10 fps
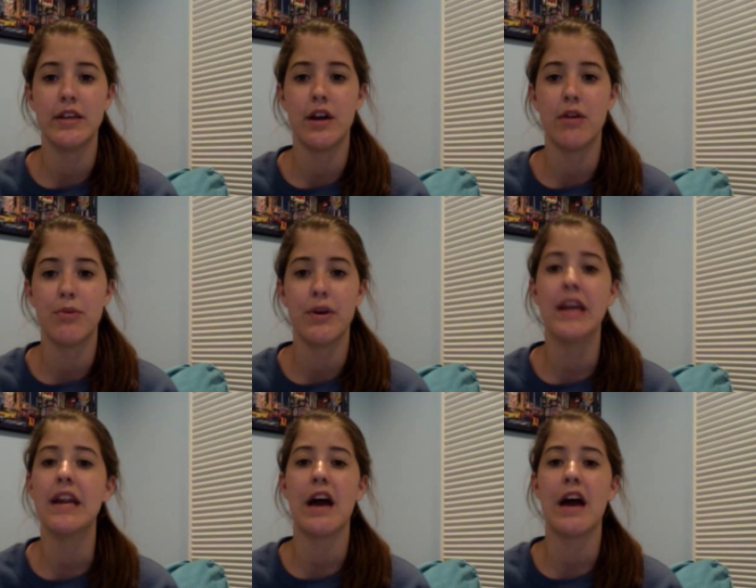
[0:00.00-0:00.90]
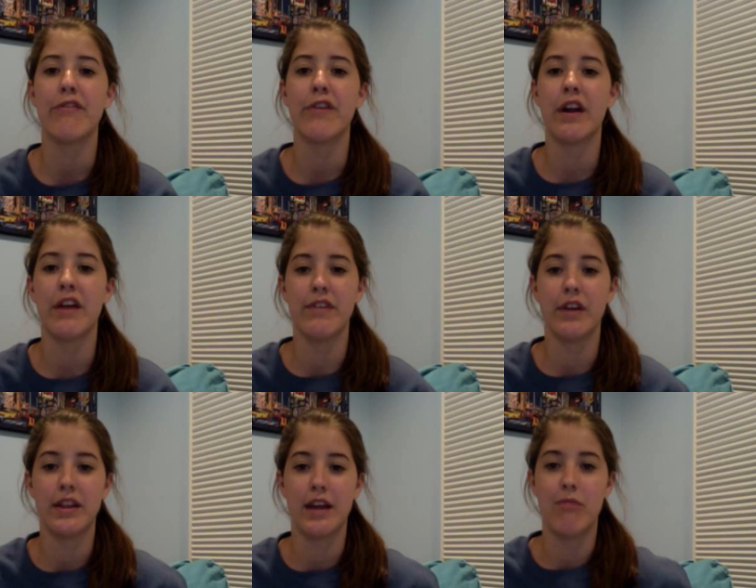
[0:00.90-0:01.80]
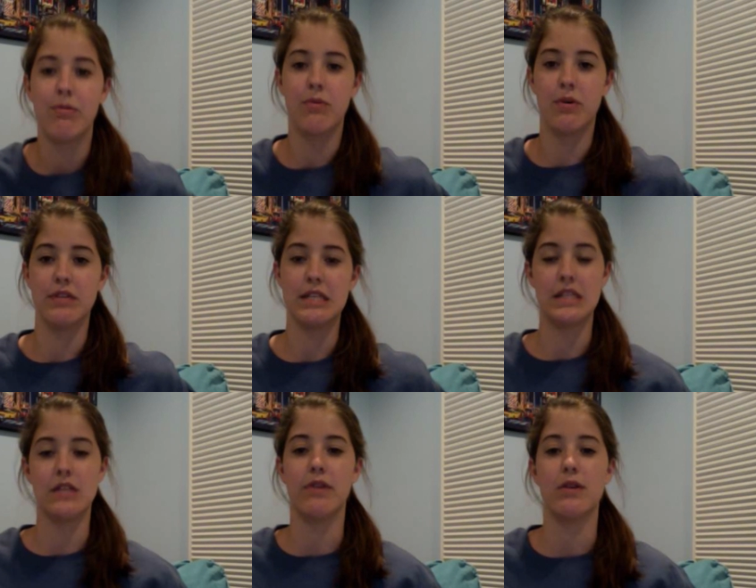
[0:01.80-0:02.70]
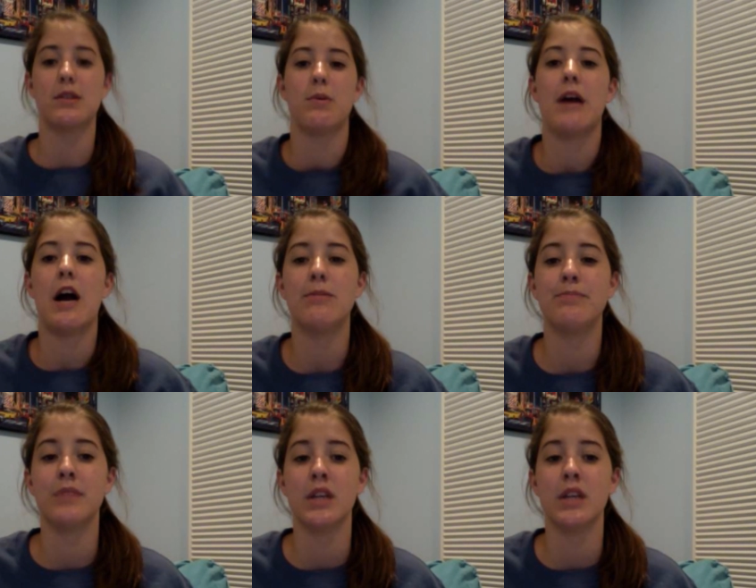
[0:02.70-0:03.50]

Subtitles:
you know, putting in an effort, I feel like that would be one reason to vote someone out.